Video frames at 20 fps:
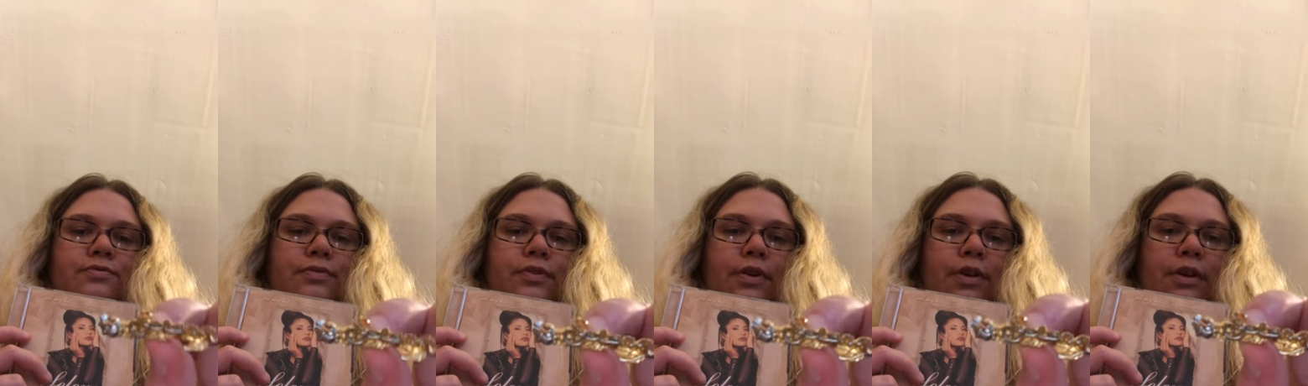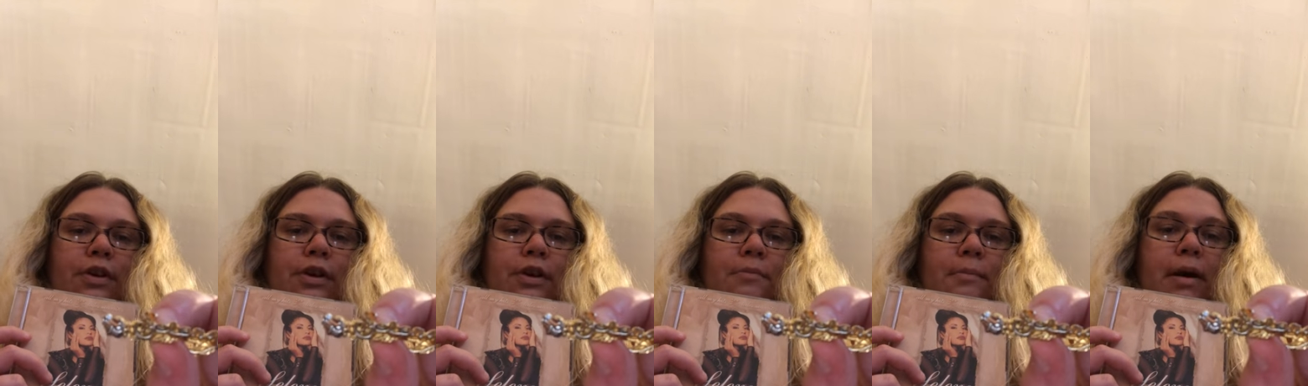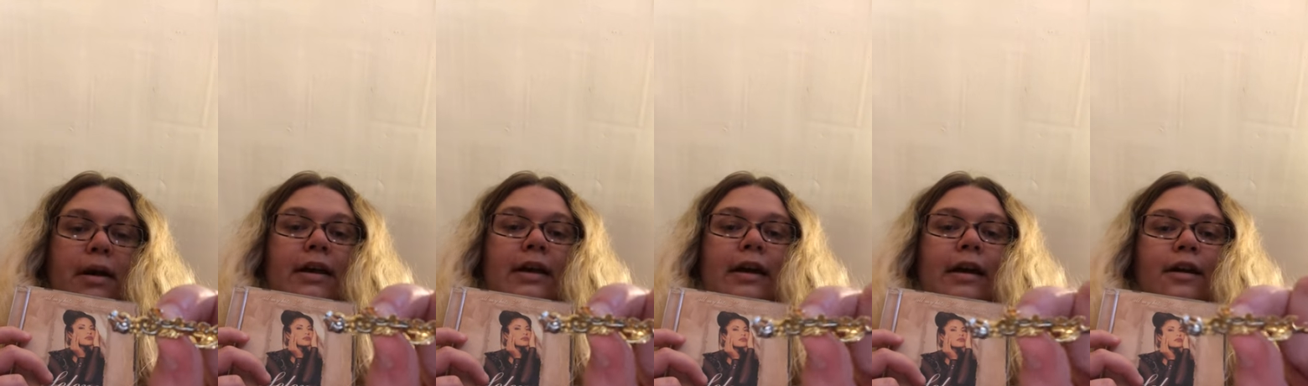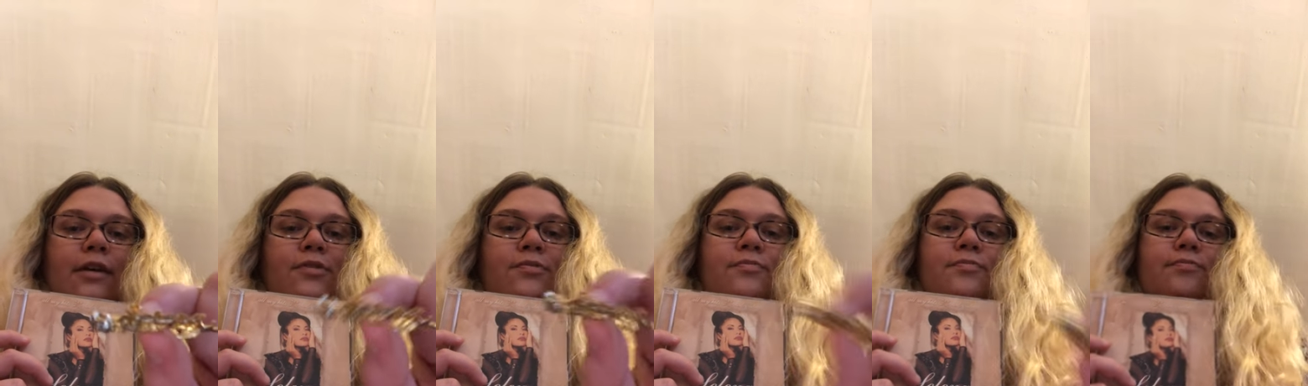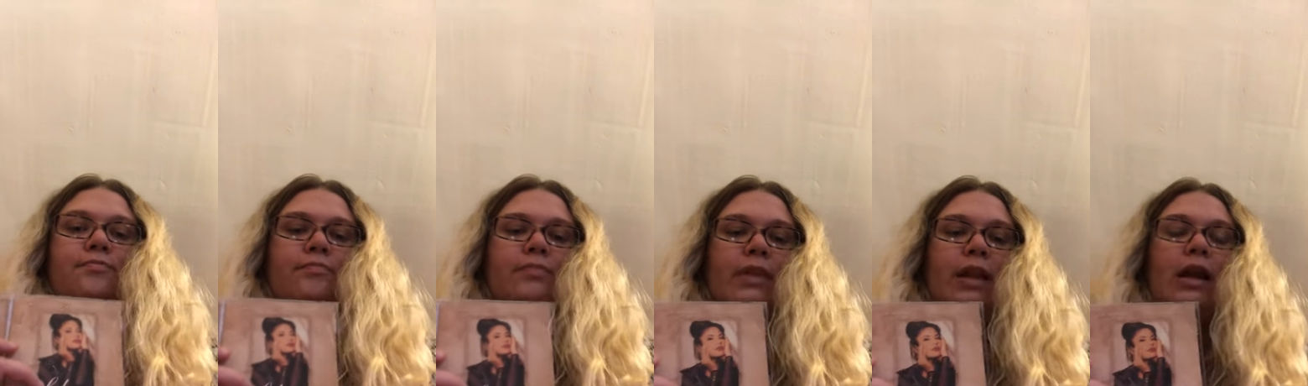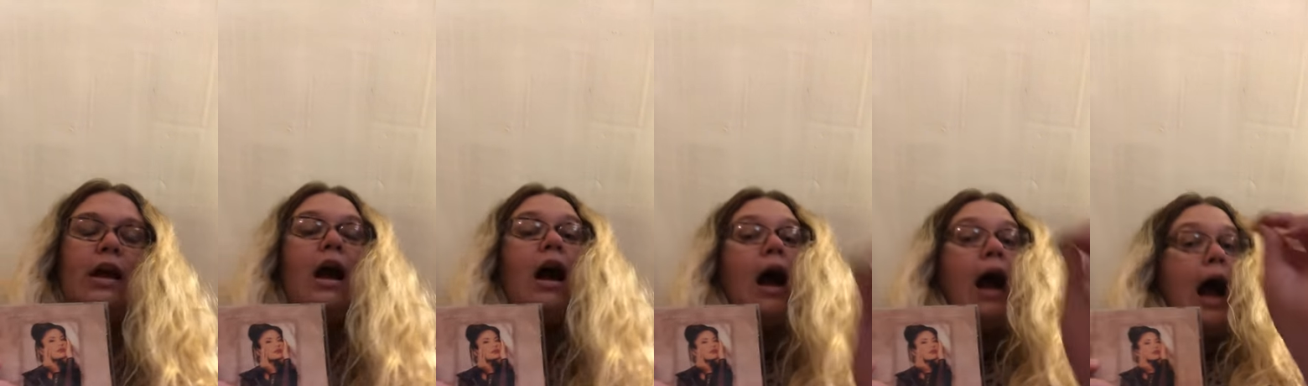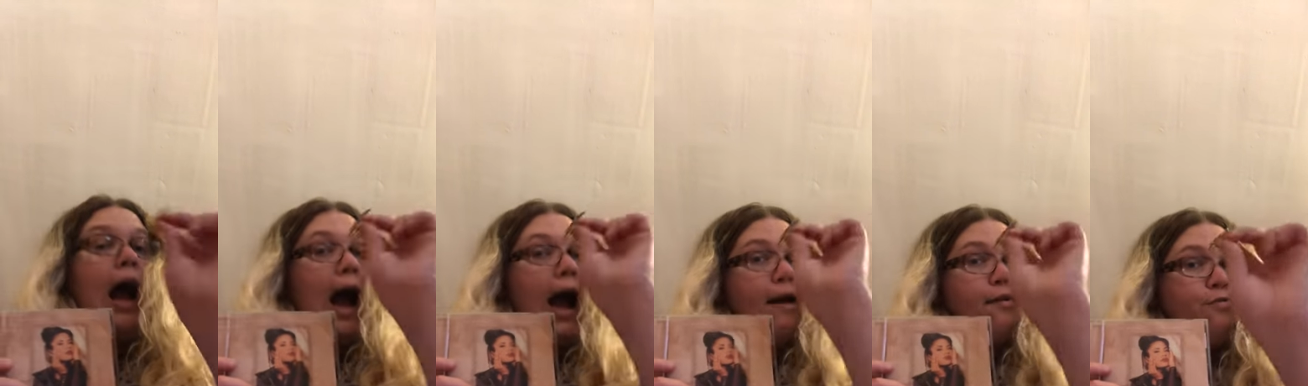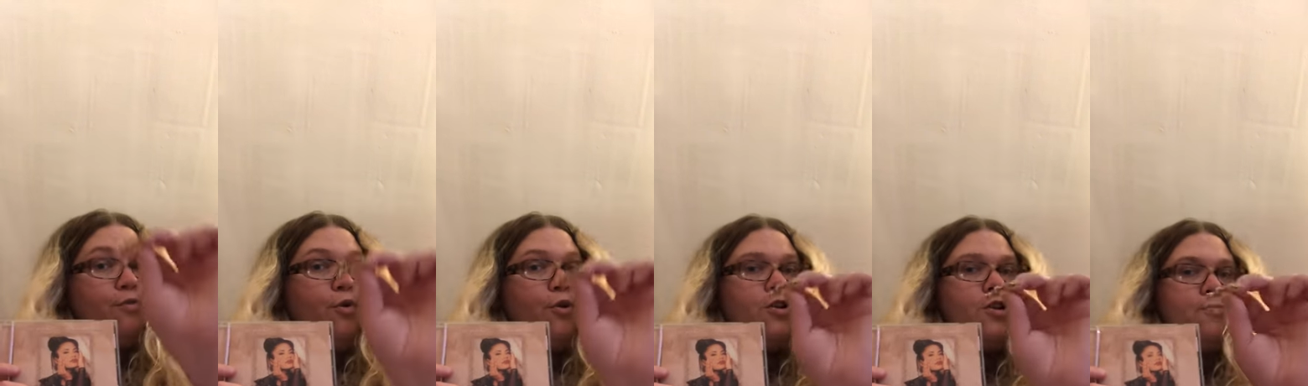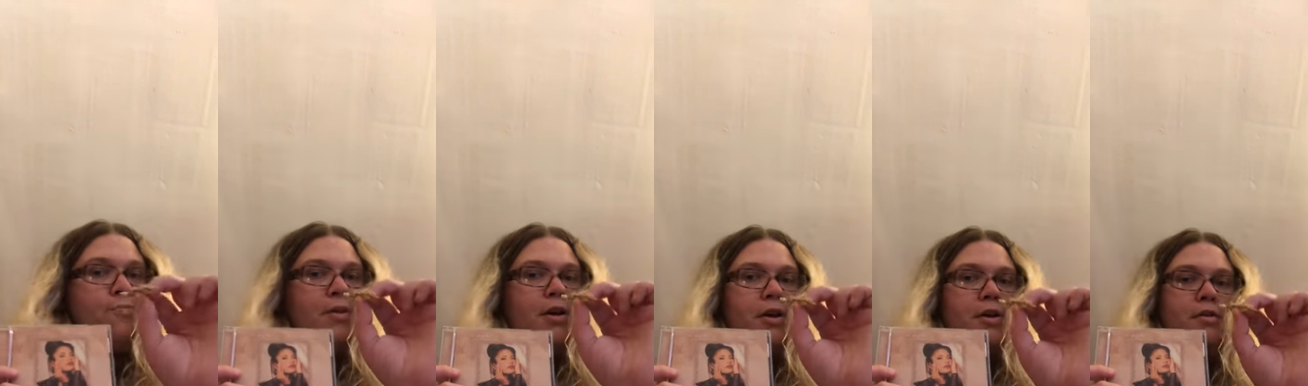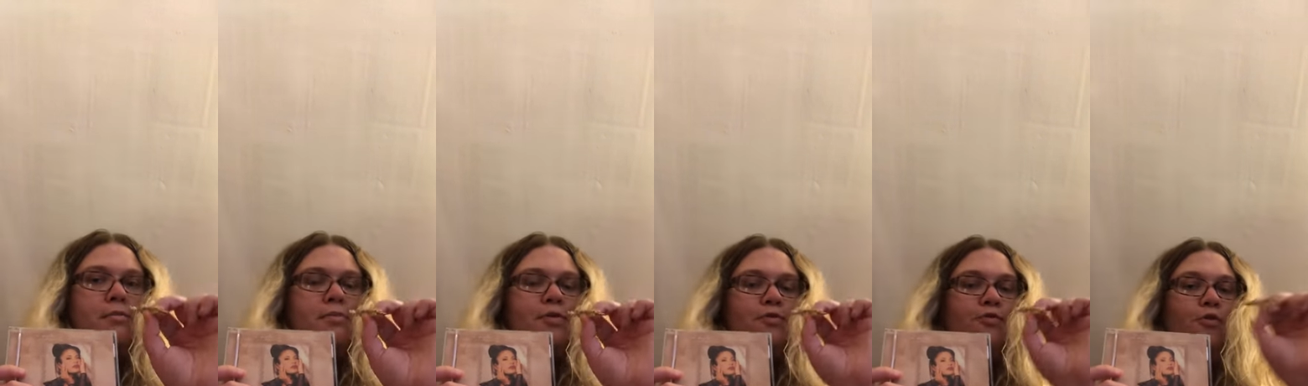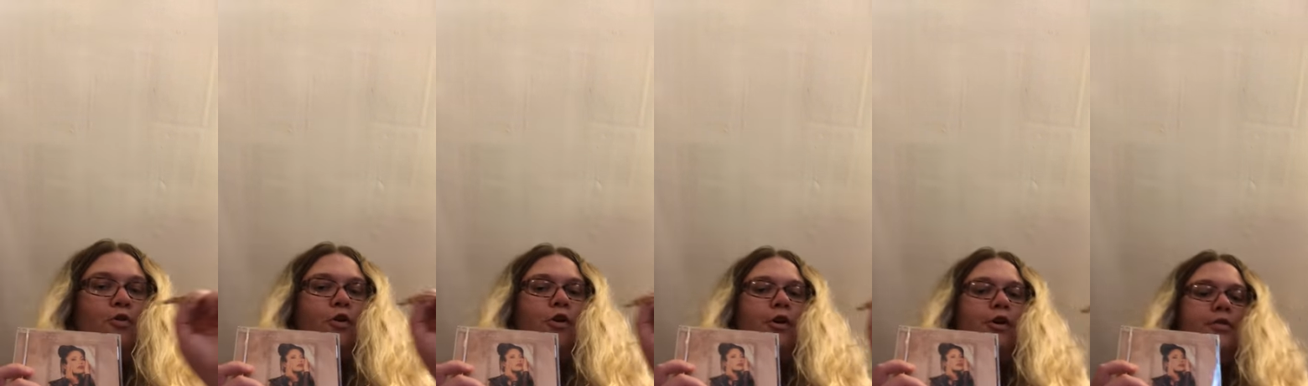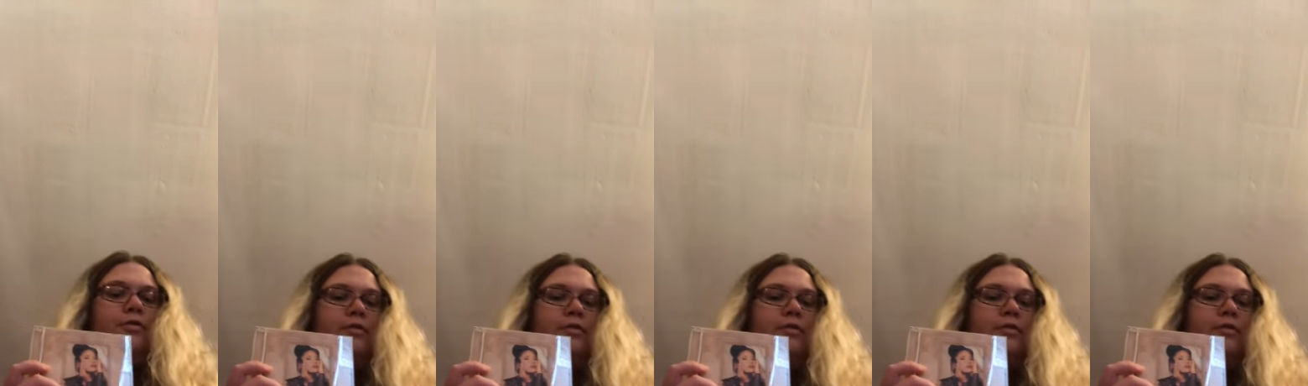Right here in my hand. I've worn a pin before,